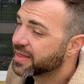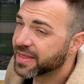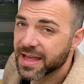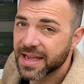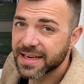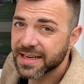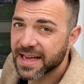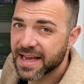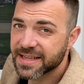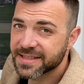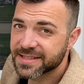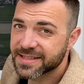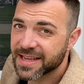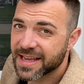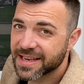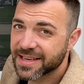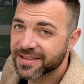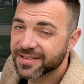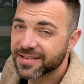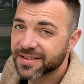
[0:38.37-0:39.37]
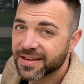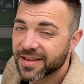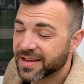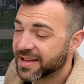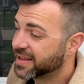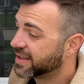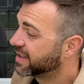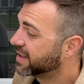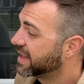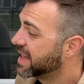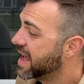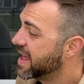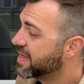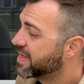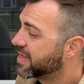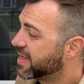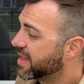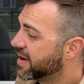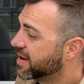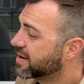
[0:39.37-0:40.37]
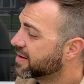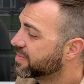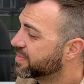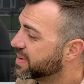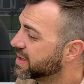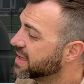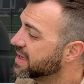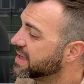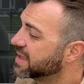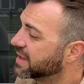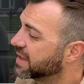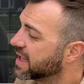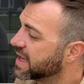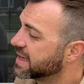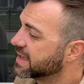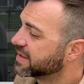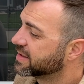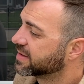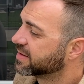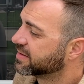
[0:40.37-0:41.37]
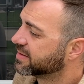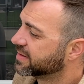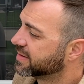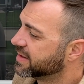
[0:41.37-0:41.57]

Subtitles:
Then God said, "Let there be light."